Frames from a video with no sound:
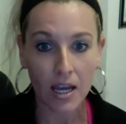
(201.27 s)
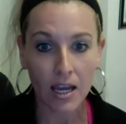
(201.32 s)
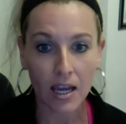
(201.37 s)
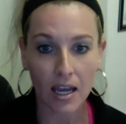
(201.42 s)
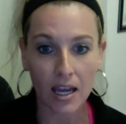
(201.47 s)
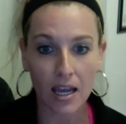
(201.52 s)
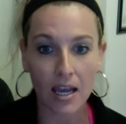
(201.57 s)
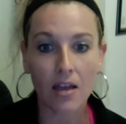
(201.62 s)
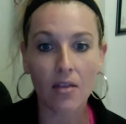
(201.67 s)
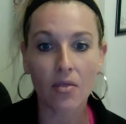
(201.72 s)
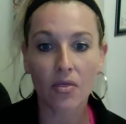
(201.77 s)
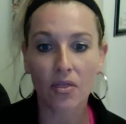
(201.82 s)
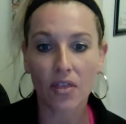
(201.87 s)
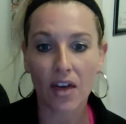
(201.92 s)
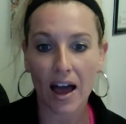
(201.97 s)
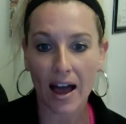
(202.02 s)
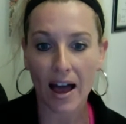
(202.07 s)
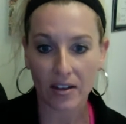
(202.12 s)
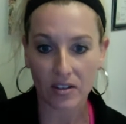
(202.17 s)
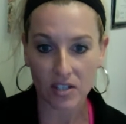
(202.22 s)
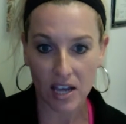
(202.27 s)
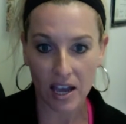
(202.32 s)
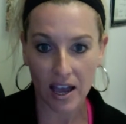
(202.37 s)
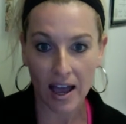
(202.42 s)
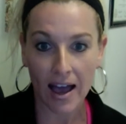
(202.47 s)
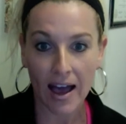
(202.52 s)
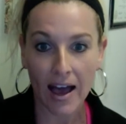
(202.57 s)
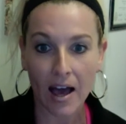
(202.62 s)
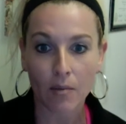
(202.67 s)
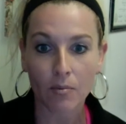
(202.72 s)
In that
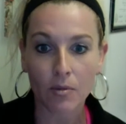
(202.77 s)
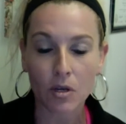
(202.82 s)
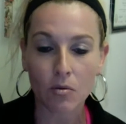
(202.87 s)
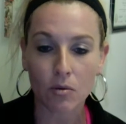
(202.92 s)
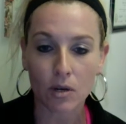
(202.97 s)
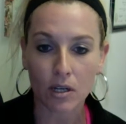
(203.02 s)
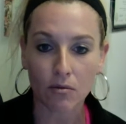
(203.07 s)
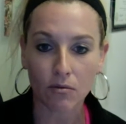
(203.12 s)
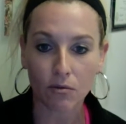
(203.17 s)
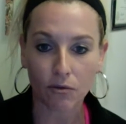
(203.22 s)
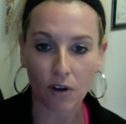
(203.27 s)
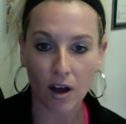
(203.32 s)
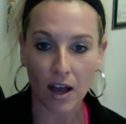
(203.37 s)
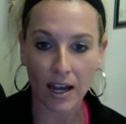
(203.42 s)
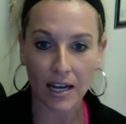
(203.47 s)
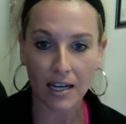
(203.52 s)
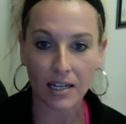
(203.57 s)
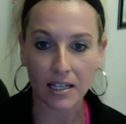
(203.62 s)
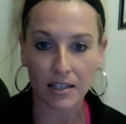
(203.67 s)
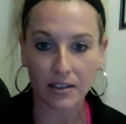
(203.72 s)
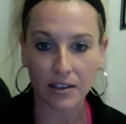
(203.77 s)
tab, you can find